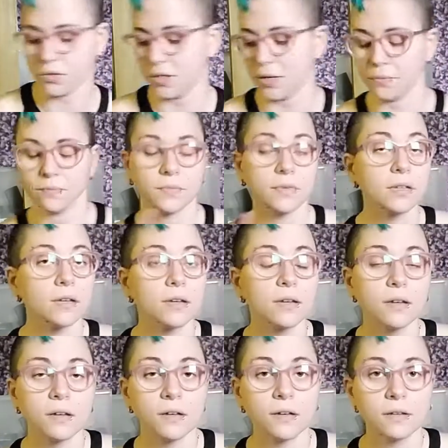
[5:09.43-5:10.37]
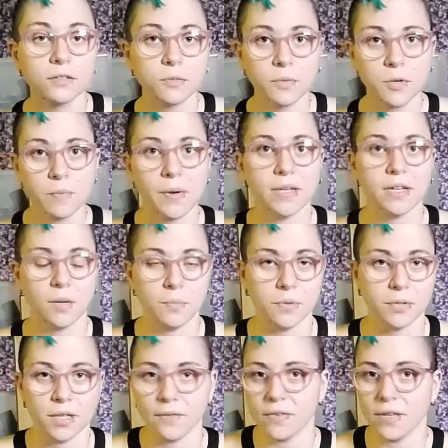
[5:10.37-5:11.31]
Now, some of you might not
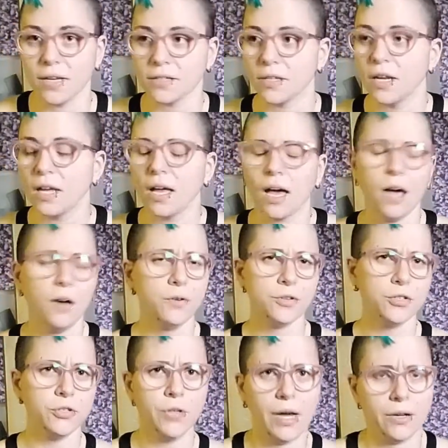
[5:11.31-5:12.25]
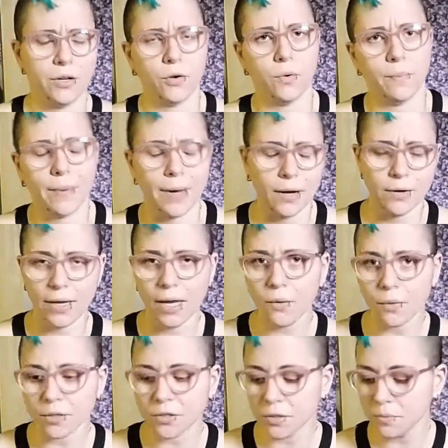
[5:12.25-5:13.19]
believe that. How did you not know what bi or gay
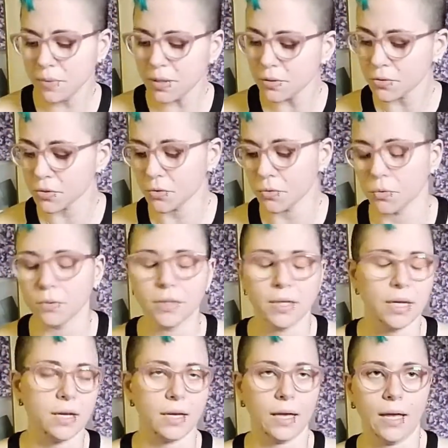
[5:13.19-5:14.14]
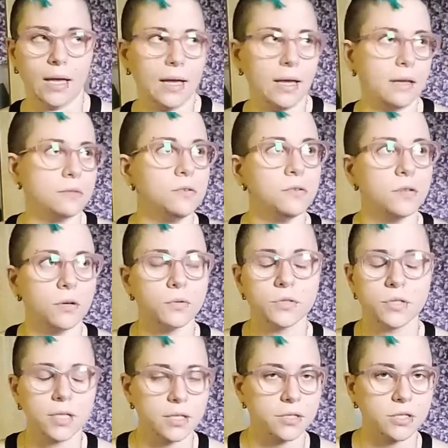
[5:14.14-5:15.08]
was in middle school, aka,
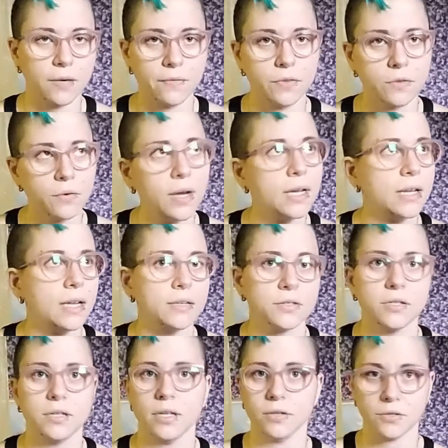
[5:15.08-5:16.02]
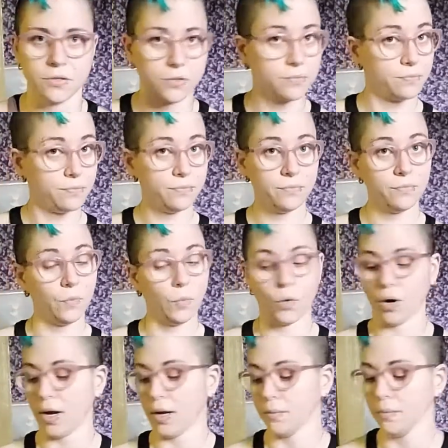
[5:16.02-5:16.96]
6th, 7th grade, as it is
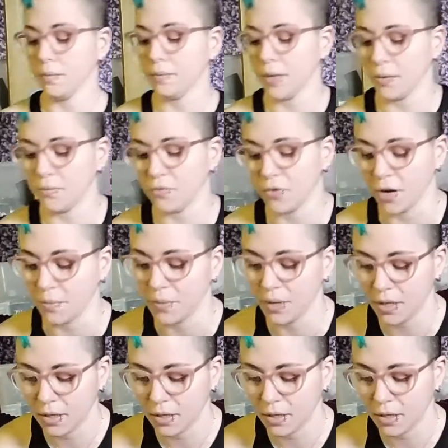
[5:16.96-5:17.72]
where I am from?